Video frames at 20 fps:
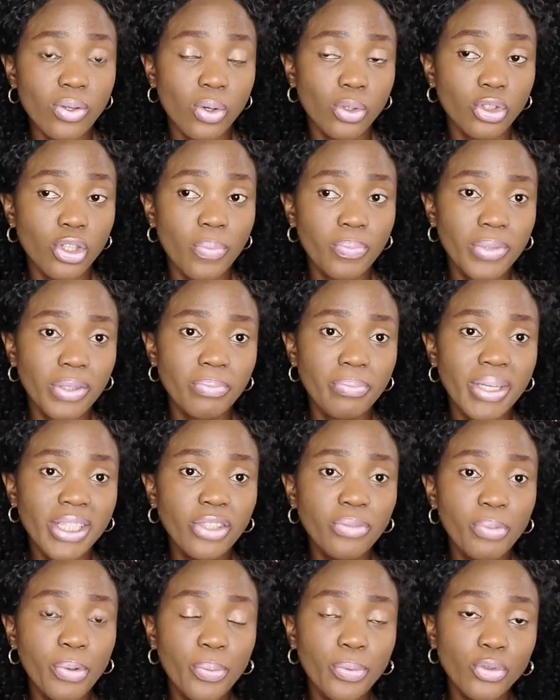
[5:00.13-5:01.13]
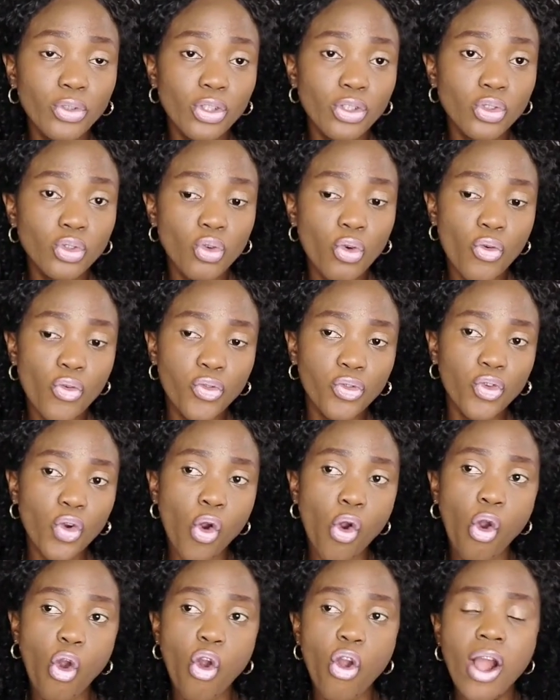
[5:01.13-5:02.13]
or something, many people just go
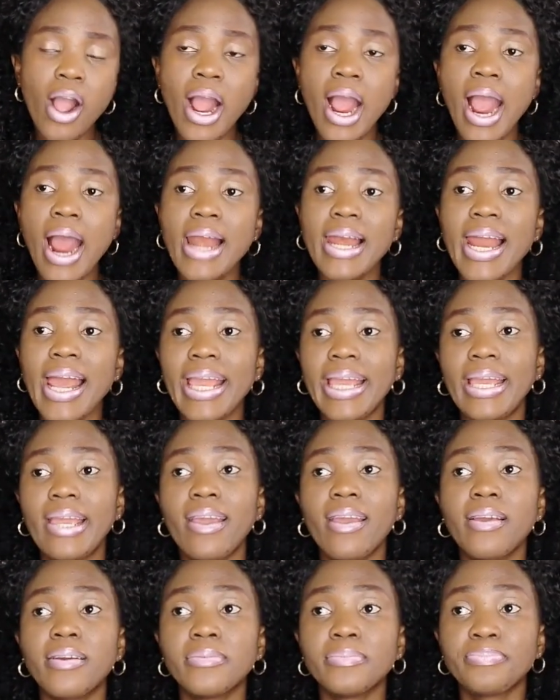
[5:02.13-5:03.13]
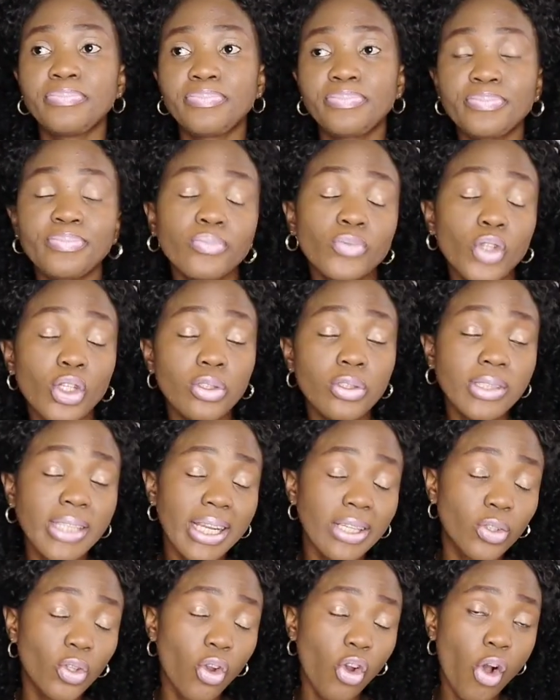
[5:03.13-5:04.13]
for like
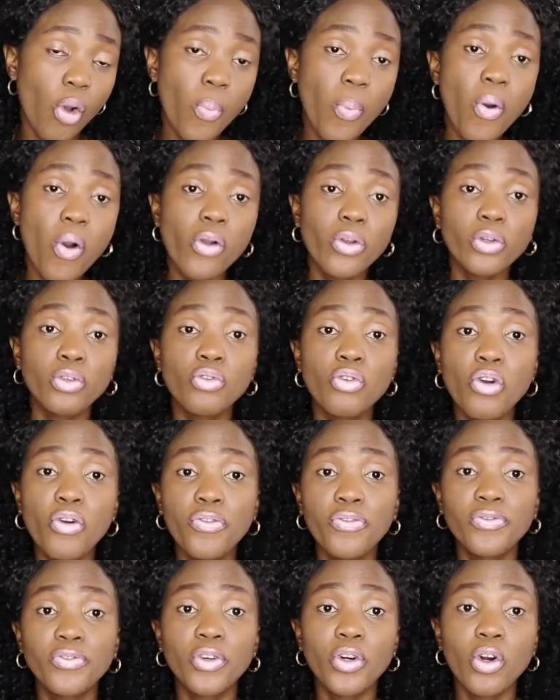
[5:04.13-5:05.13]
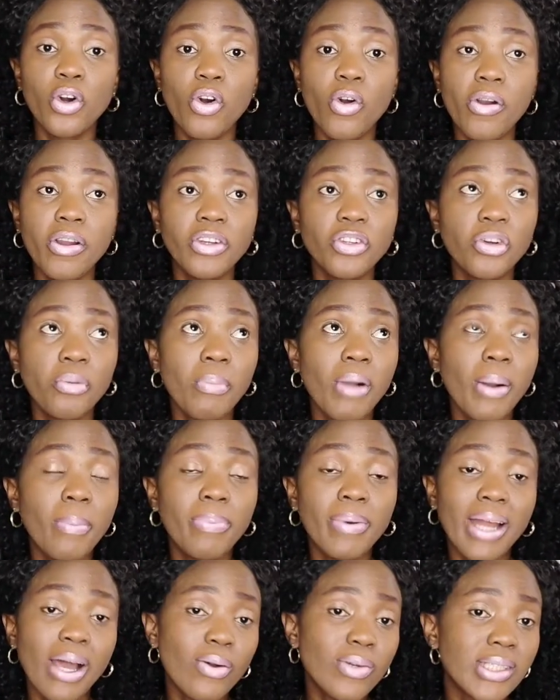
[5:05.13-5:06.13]
turtleneck top, or you go for a normal
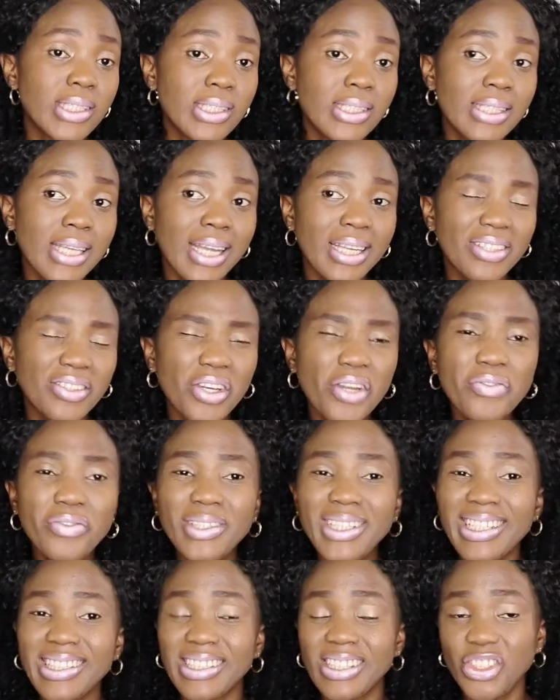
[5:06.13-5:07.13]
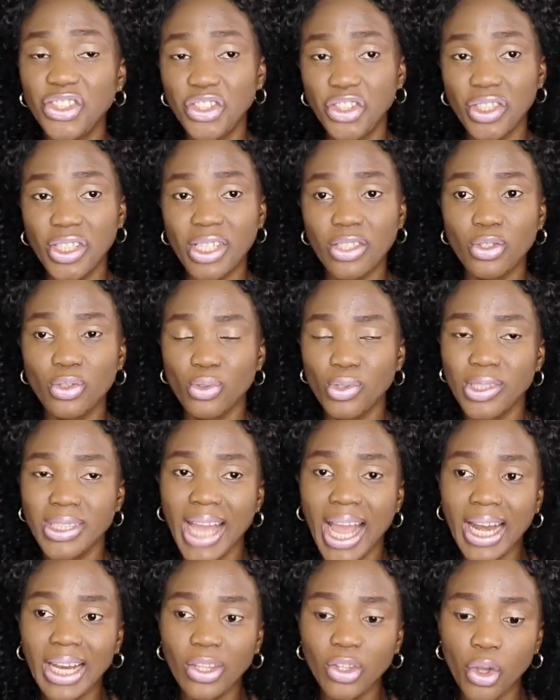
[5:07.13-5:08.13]
blouse inside it, or even a t-shirt to
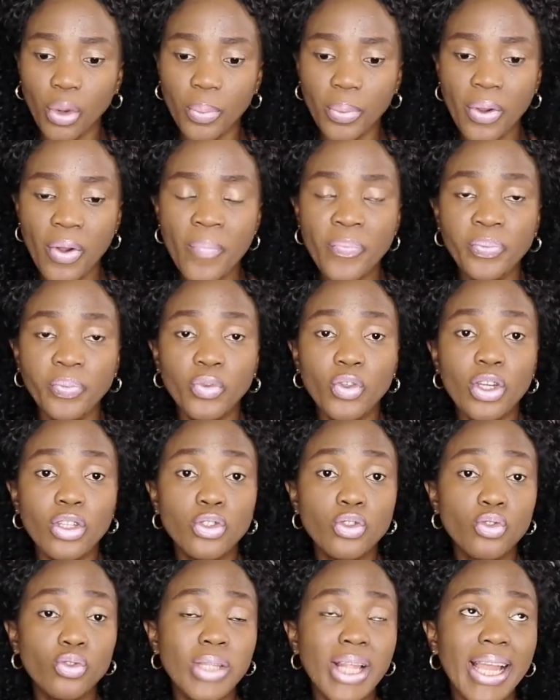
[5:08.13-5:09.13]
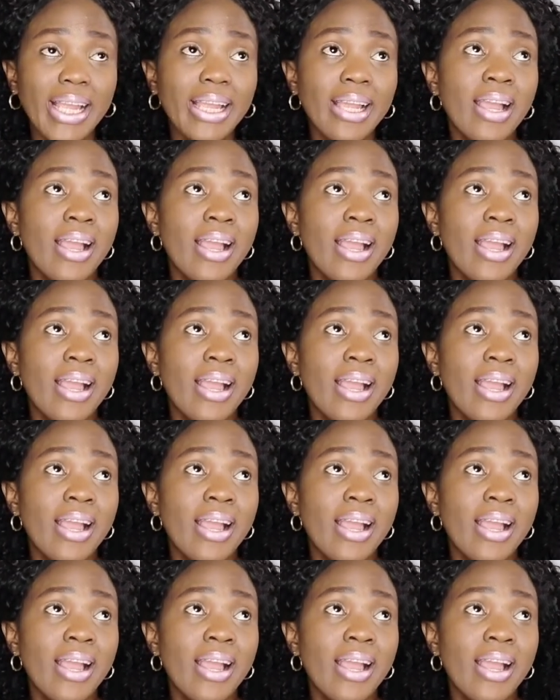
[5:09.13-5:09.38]
style it up, just to, like,